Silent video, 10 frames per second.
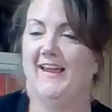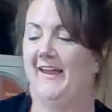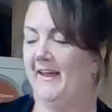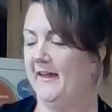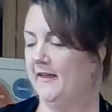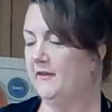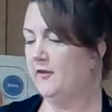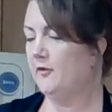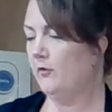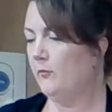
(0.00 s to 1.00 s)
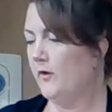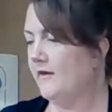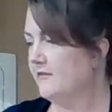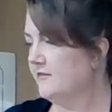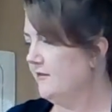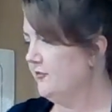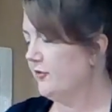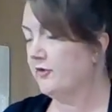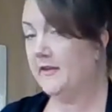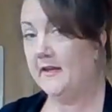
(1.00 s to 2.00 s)
And you don't want to touch
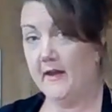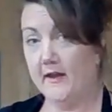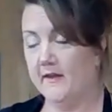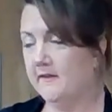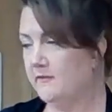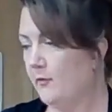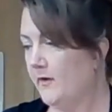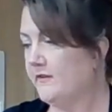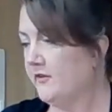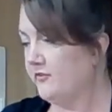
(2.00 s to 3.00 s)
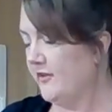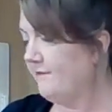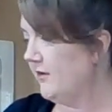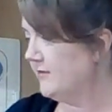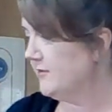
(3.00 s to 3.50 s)
your clean hand. You don't want to touch that